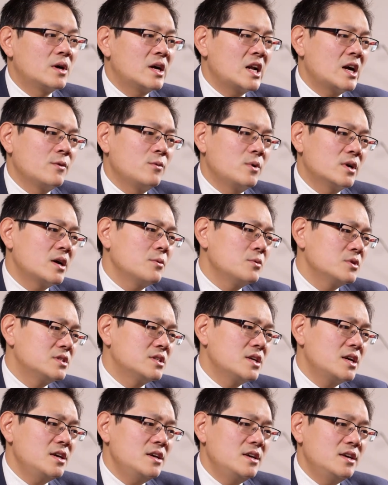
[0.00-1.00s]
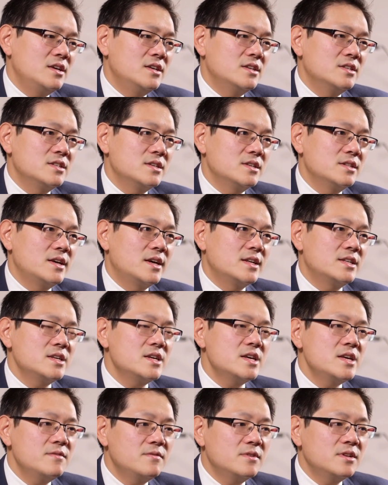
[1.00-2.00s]
What I would say is that
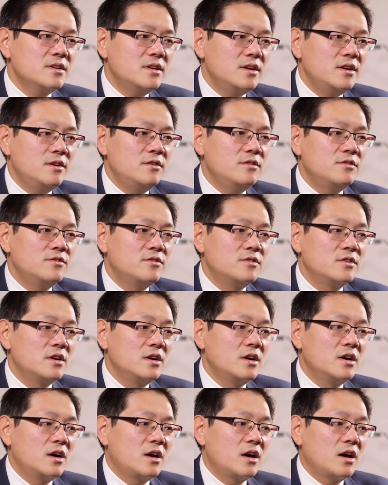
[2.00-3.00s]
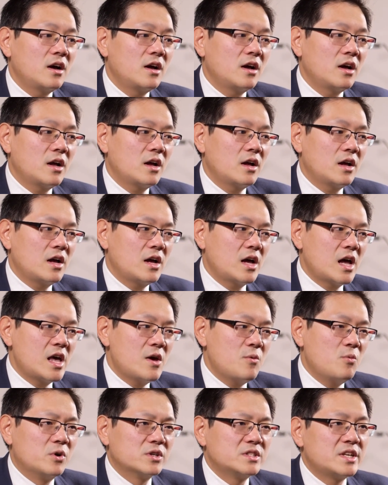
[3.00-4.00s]
even if
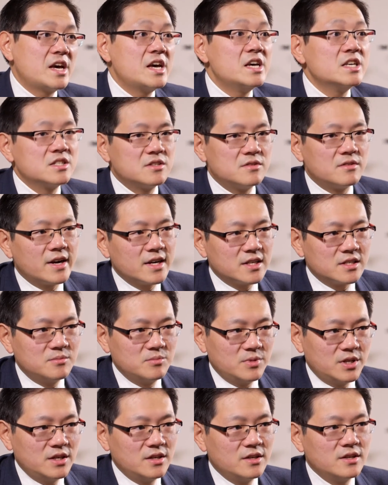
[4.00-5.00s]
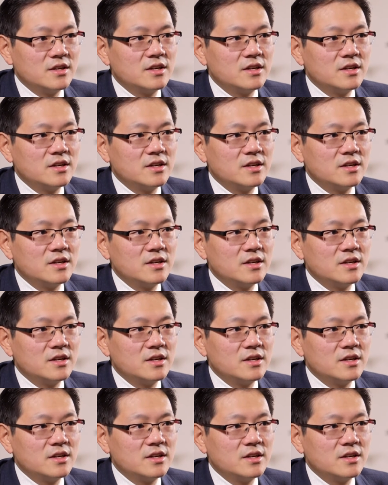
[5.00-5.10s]
it was a hysterectomy,